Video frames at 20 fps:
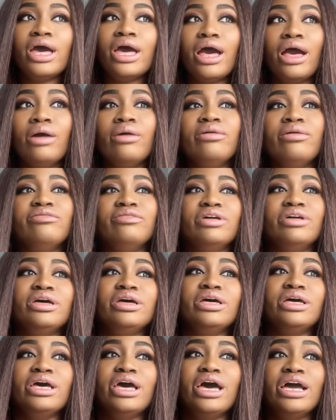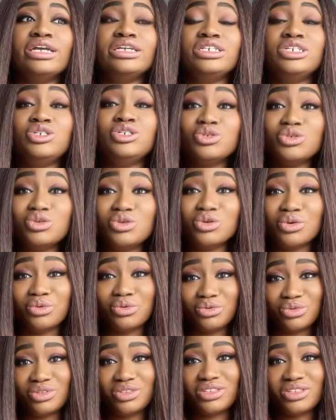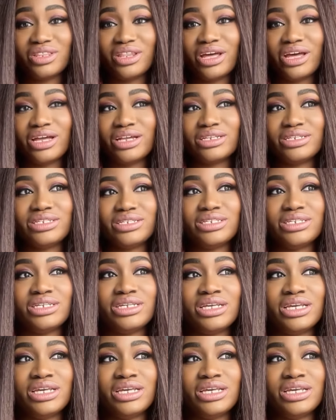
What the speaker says: However, I should note that